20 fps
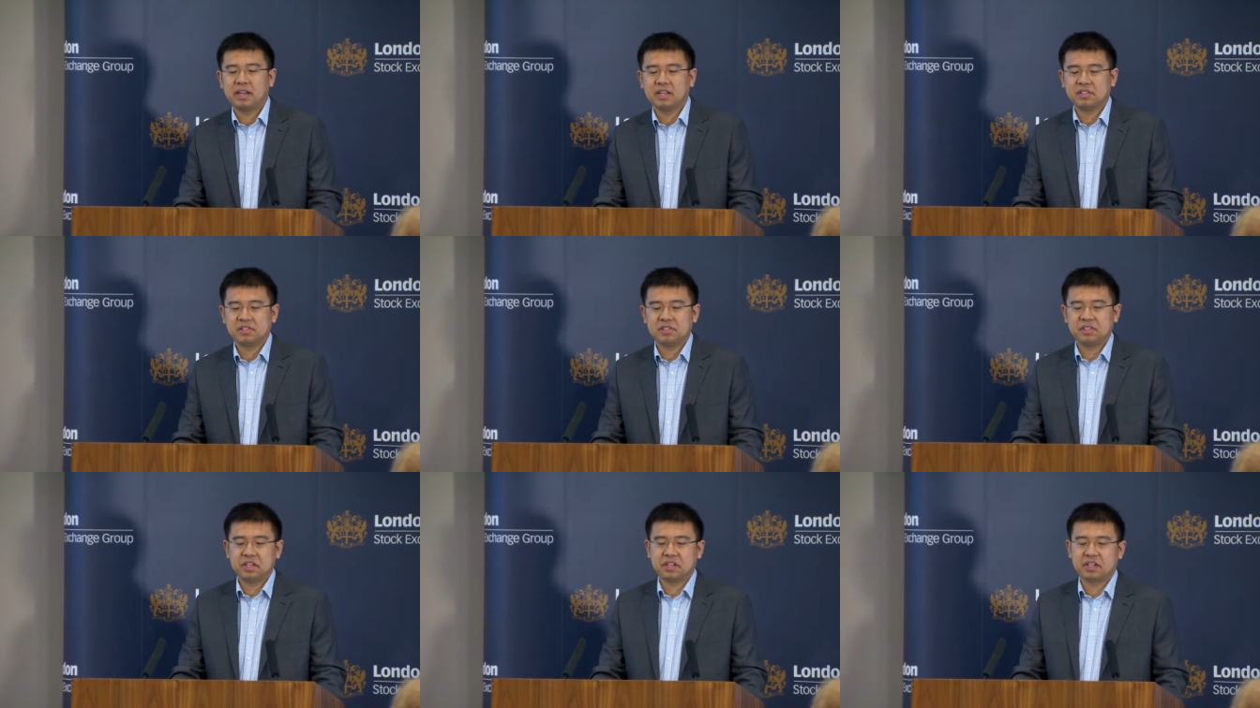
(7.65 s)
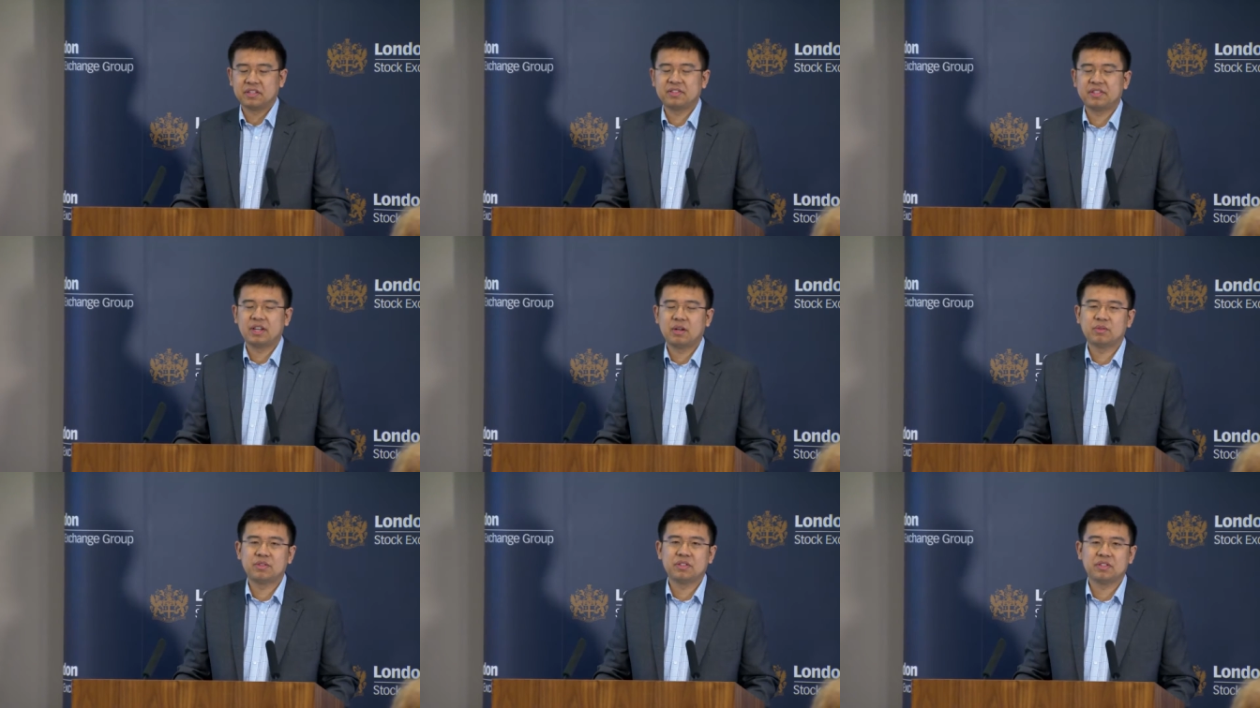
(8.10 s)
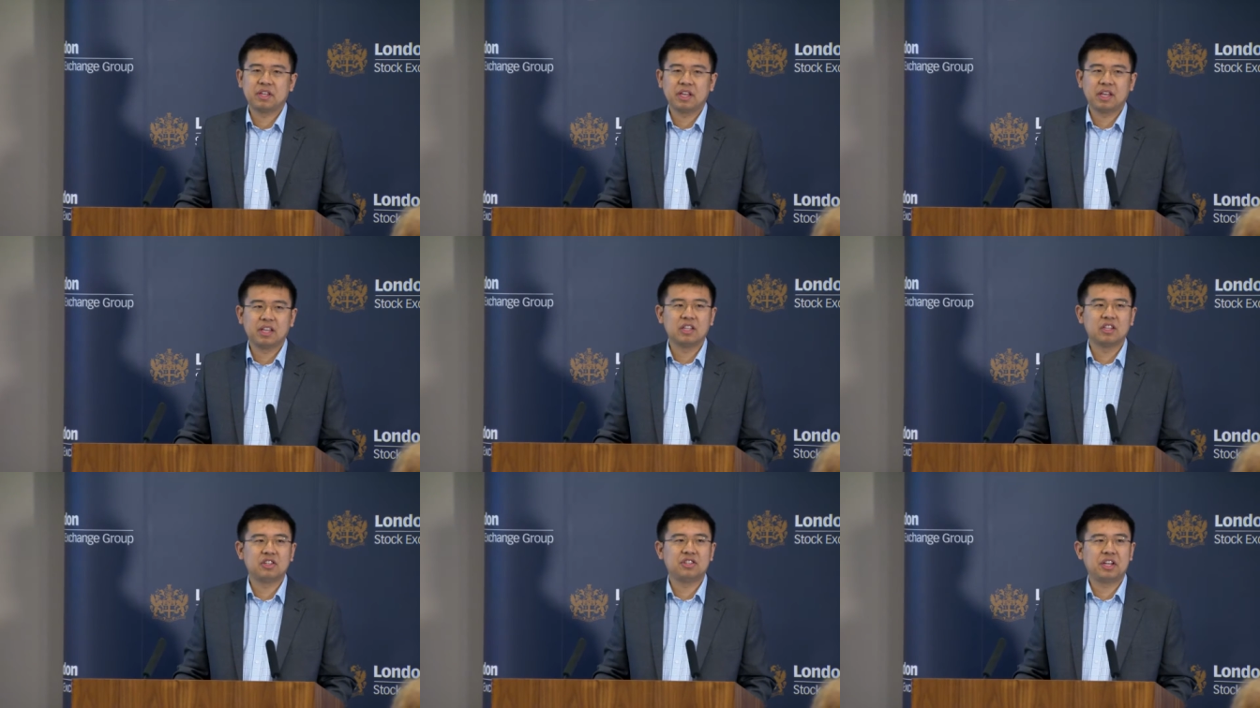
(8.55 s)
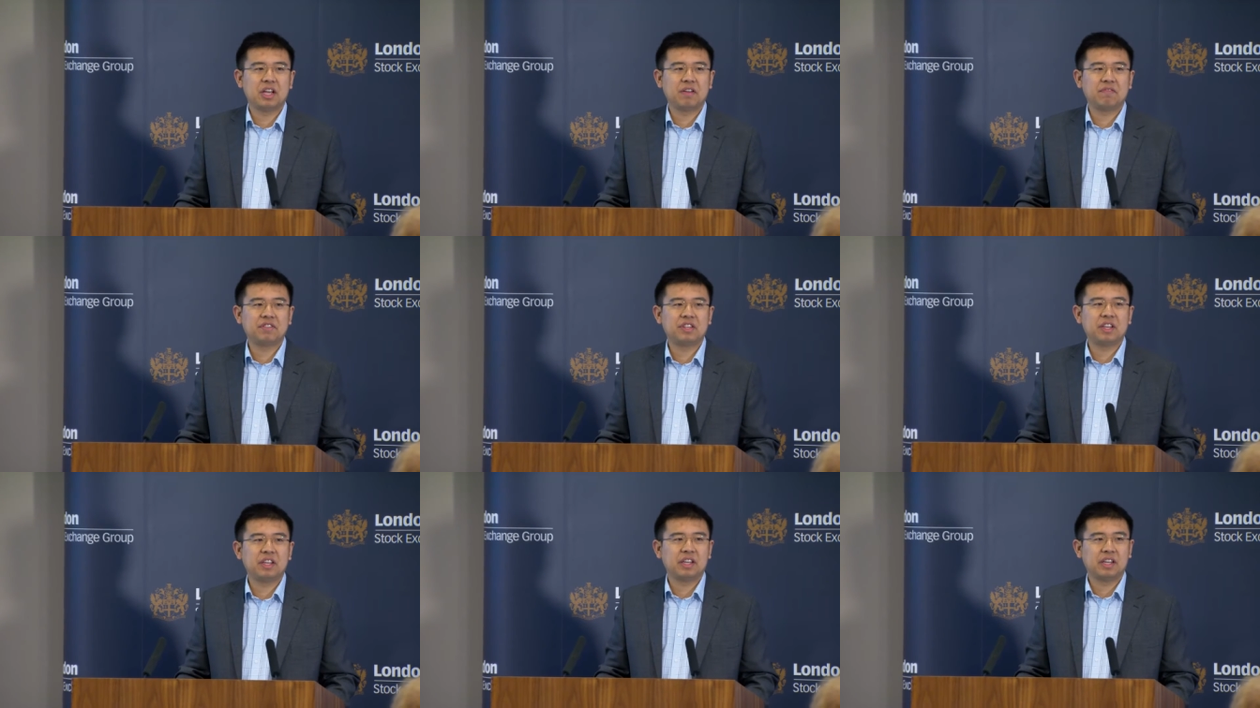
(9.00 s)
a senior consultant in G
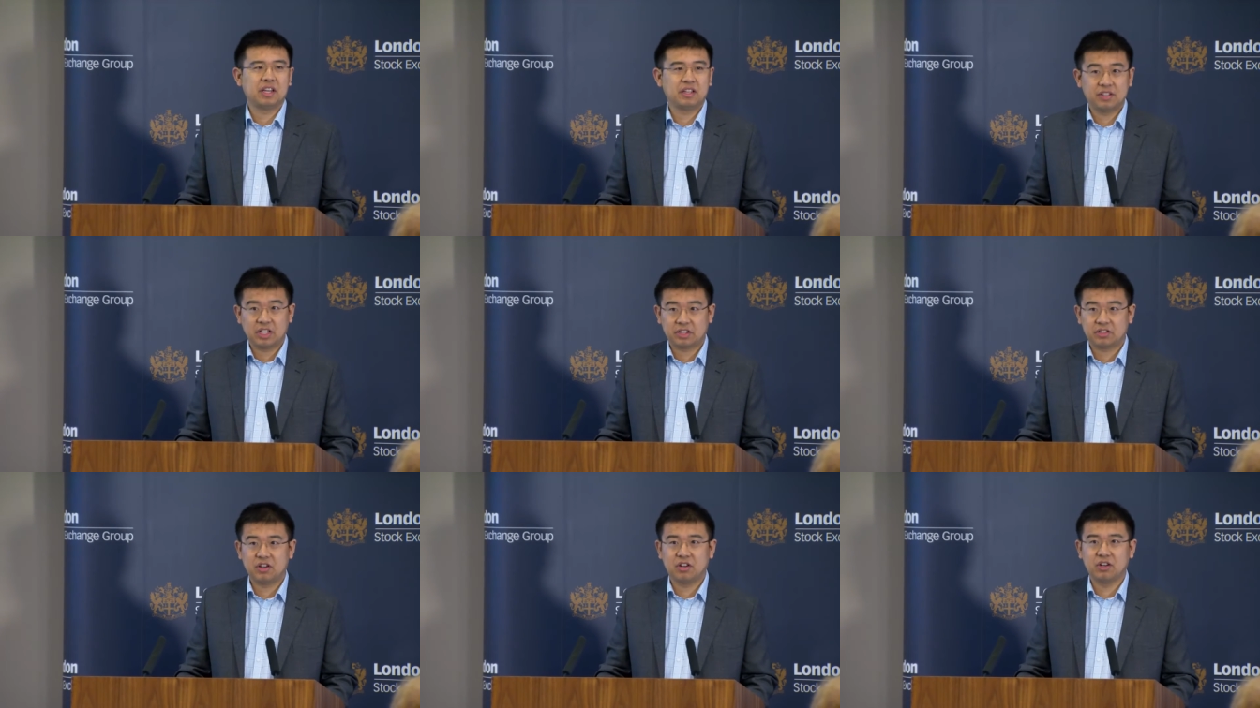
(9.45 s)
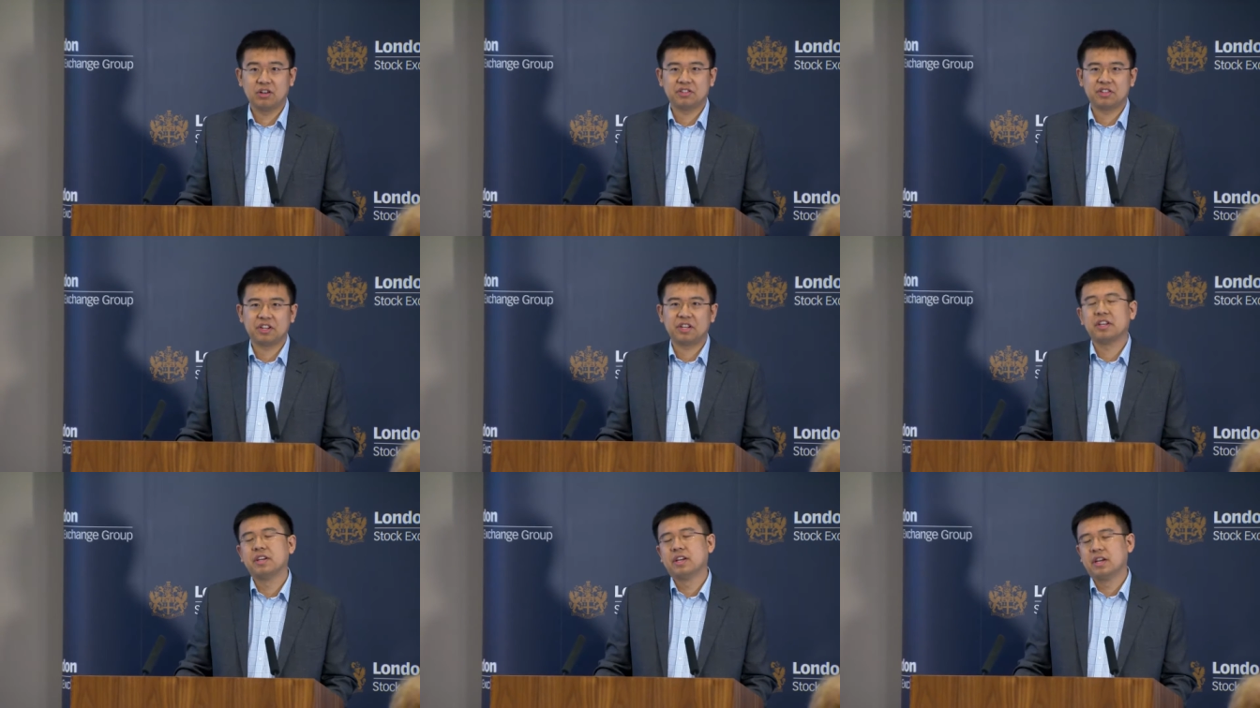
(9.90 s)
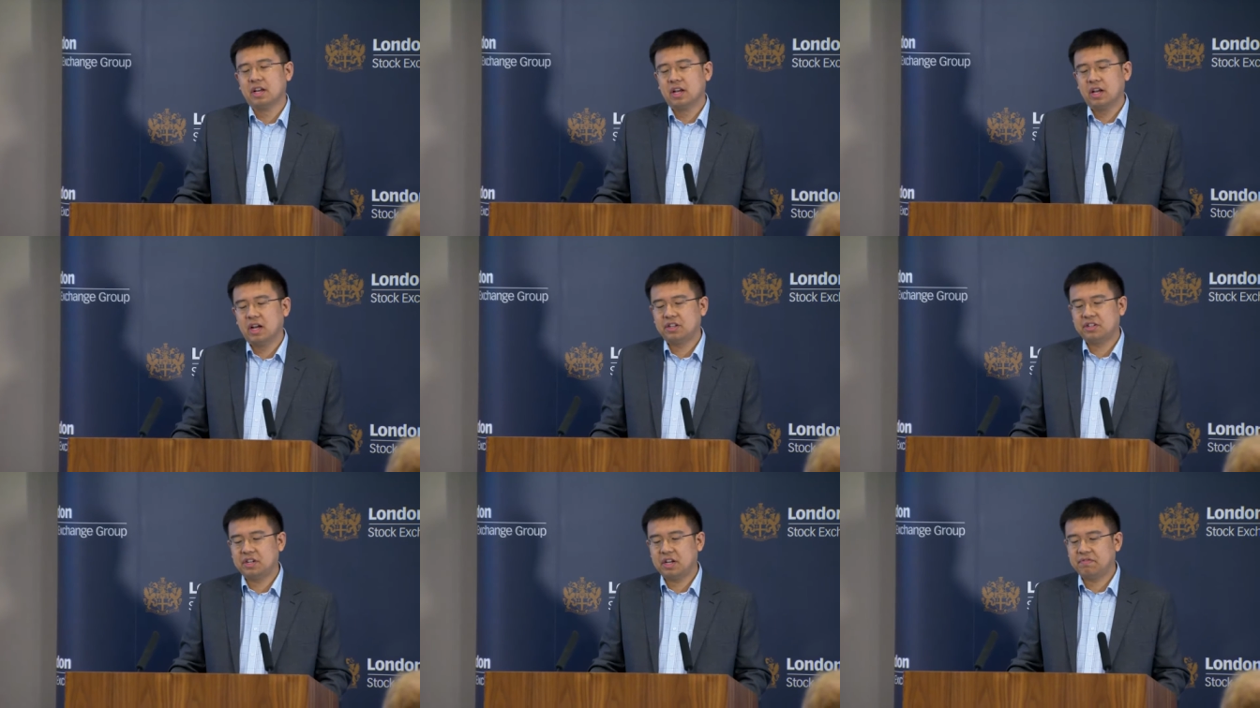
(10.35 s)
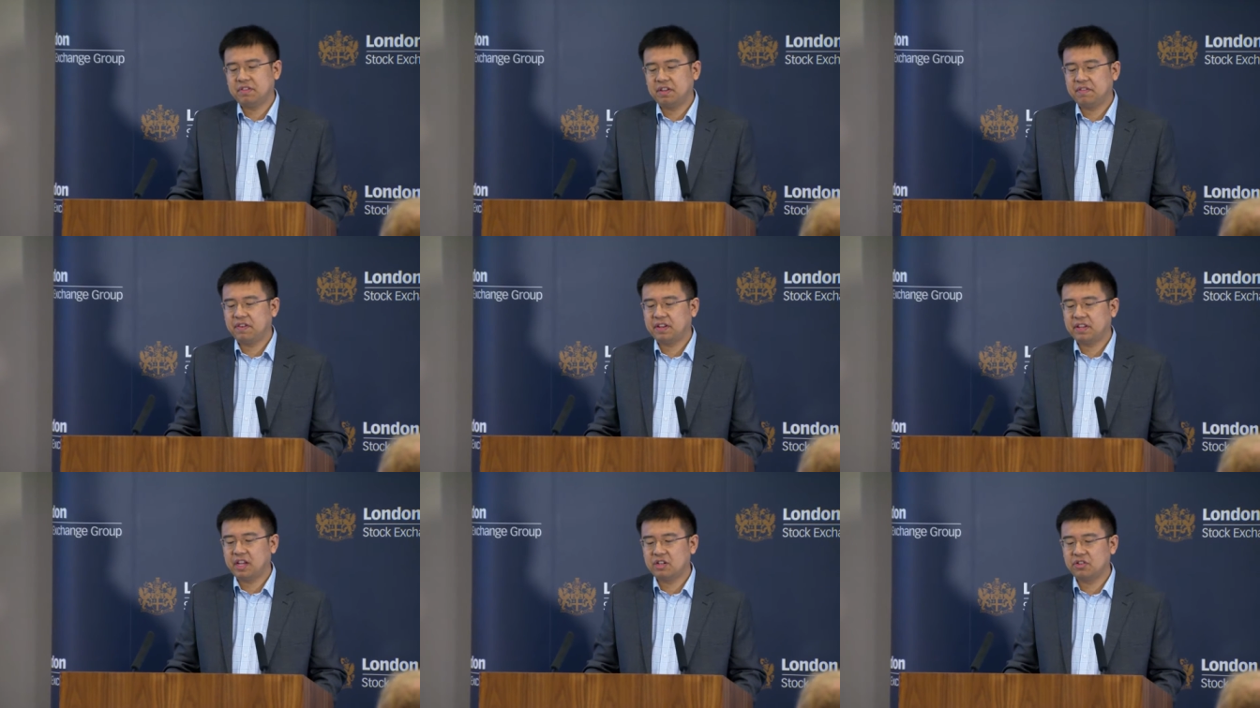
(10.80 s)
F T Technology, G F T
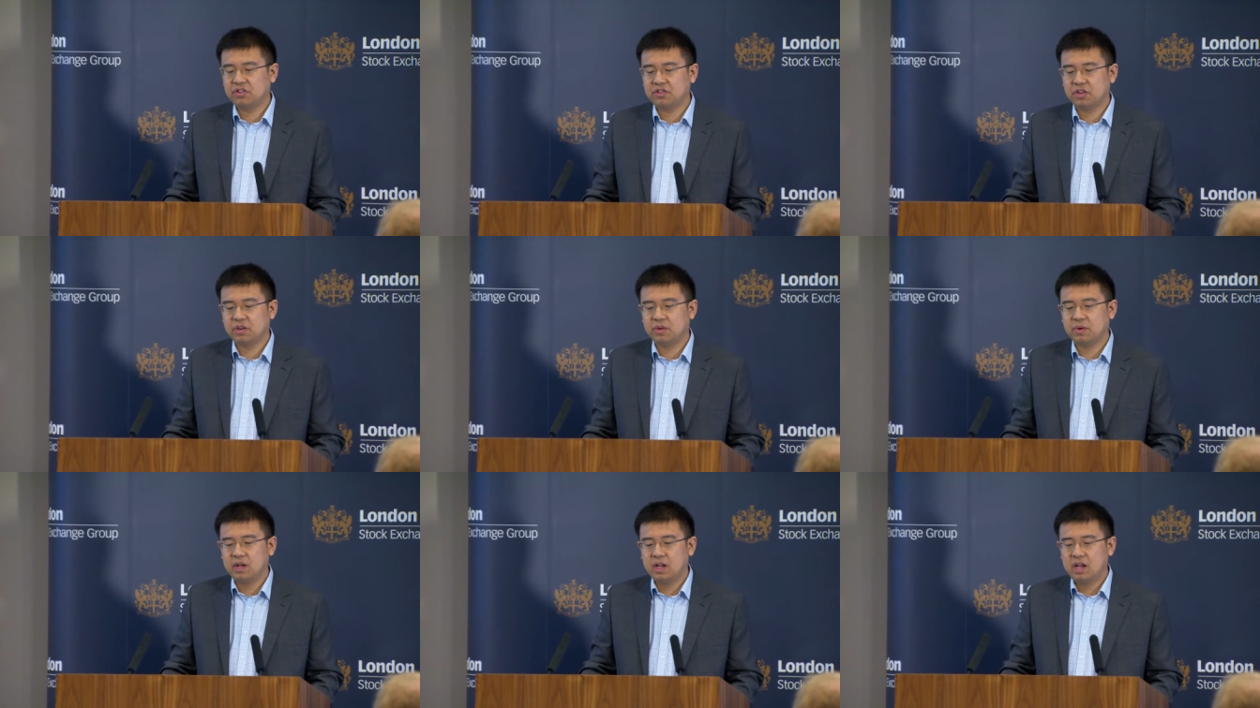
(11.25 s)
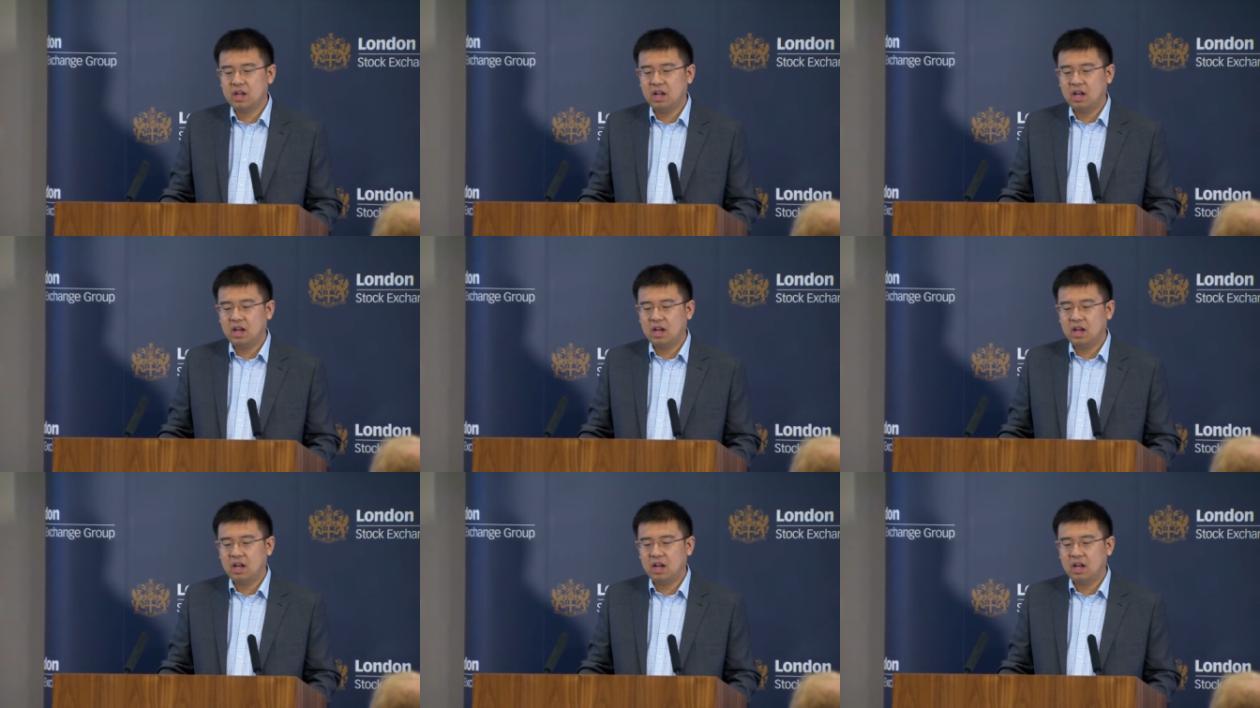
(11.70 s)
Financial.